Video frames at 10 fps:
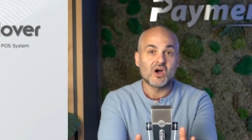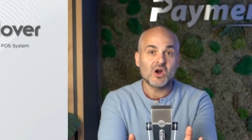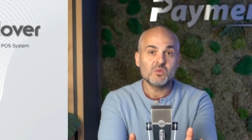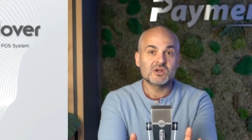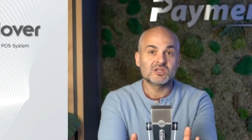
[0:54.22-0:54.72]
The
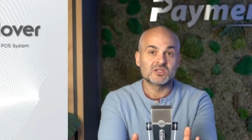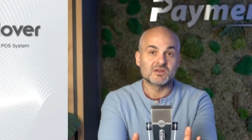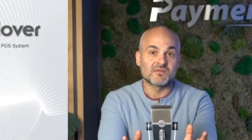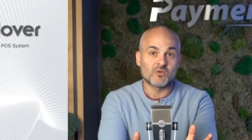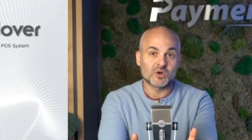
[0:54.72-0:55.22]
hardware starts at
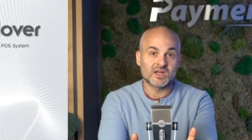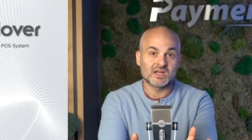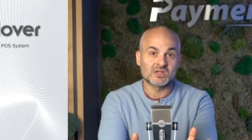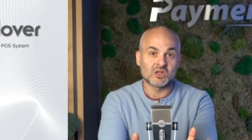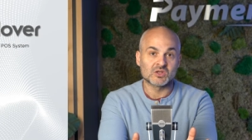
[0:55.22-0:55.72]

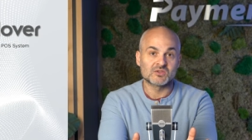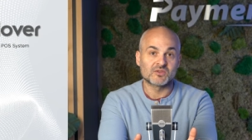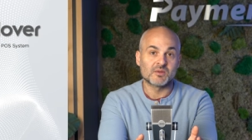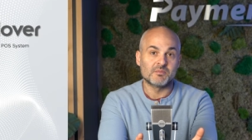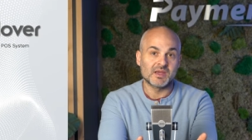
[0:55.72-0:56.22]
$49 for
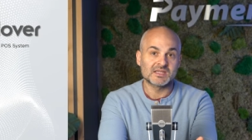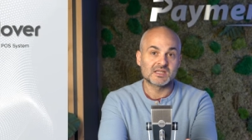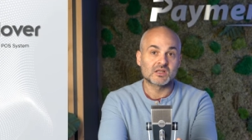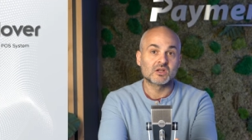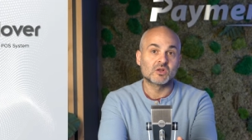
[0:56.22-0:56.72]
the
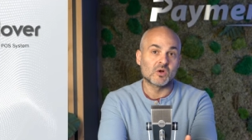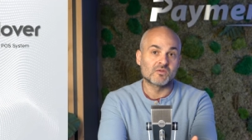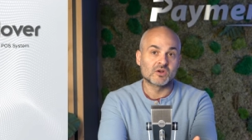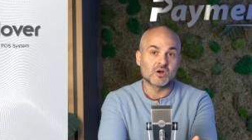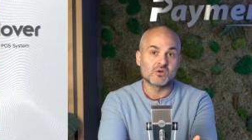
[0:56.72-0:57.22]
basic
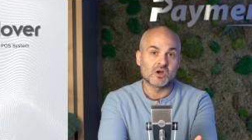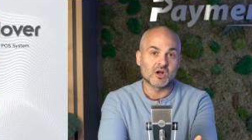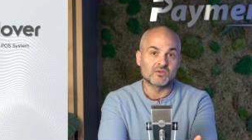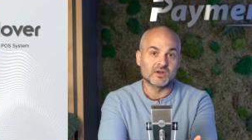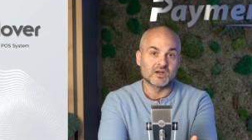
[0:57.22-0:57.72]
Clover Go
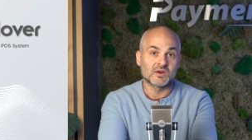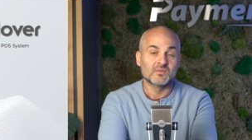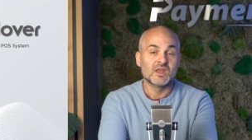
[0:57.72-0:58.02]
card reader